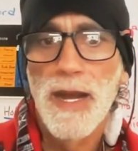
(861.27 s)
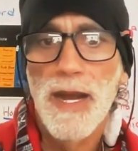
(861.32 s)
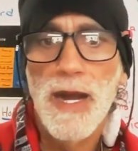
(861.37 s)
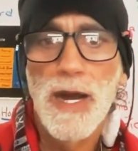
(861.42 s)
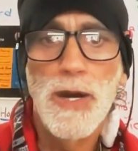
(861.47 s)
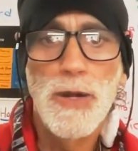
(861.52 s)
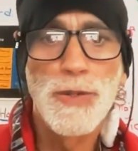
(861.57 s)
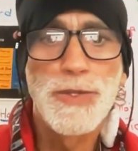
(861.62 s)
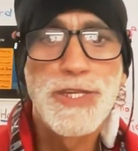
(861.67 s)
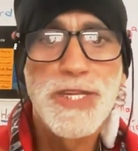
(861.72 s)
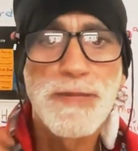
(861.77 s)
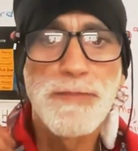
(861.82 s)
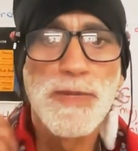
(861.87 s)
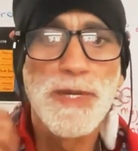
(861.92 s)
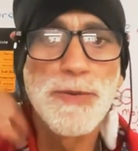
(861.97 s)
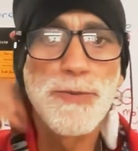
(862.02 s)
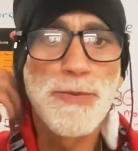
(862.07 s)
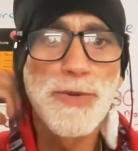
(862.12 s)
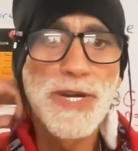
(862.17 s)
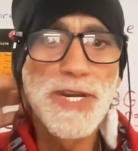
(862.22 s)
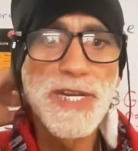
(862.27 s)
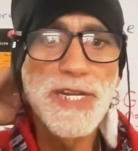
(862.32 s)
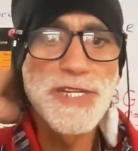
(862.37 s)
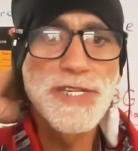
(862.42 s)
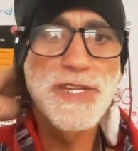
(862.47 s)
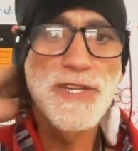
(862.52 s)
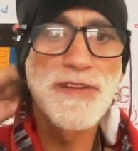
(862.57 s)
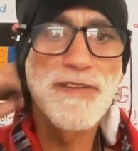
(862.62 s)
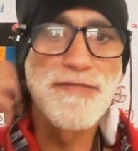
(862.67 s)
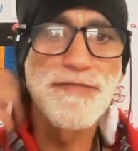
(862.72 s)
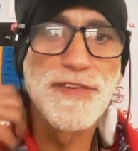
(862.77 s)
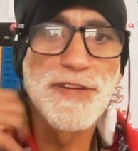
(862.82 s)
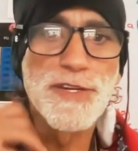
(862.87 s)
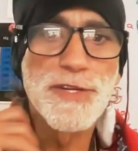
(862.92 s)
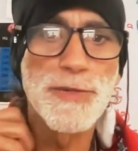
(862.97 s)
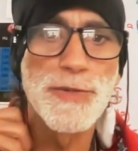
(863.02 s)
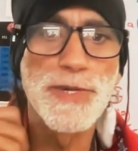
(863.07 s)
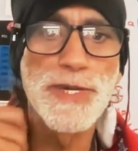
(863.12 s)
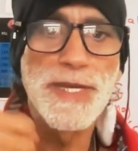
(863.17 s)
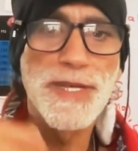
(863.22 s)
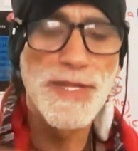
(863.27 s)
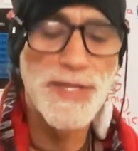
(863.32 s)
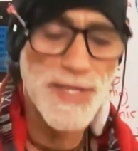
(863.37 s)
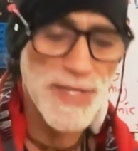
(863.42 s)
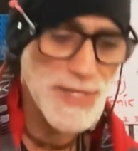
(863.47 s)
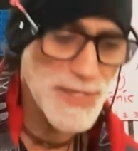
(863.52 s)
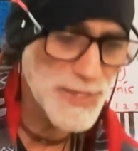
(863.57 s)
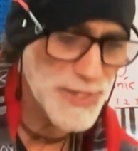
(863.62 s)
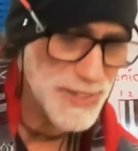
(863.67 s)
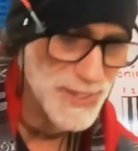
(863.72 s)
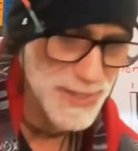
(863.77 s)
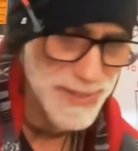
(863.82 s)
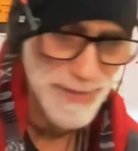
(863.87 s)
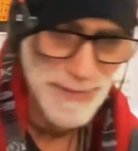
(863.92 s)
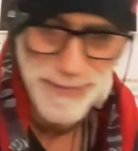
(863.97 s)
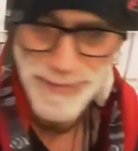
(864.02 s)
ultimate reason for doing this